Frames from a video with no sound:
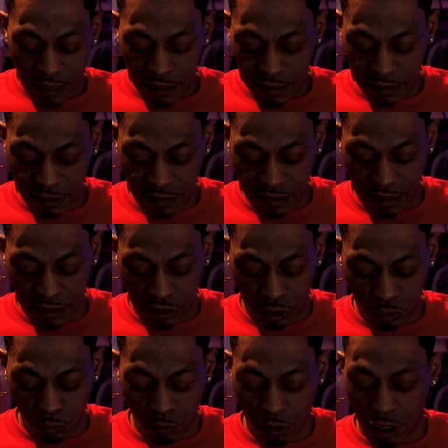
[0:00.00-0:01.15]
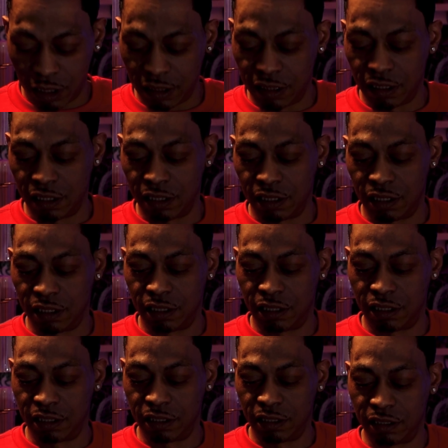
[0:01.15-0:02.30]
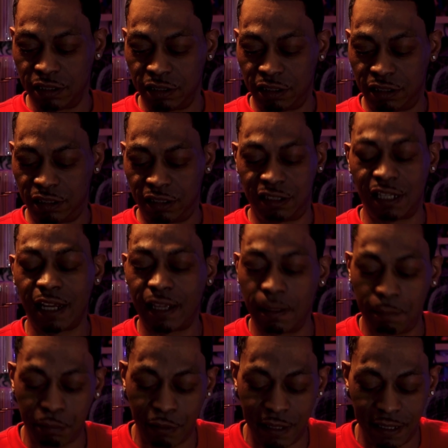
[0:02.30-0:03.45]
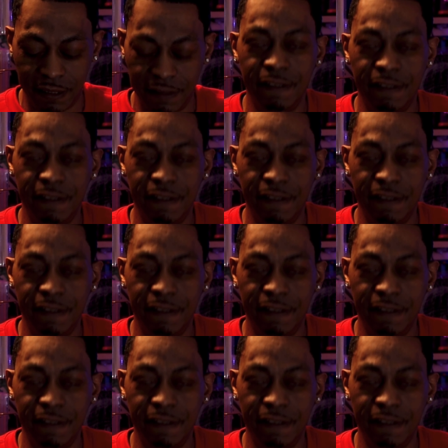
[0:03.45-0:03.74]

This is issue one, the second print.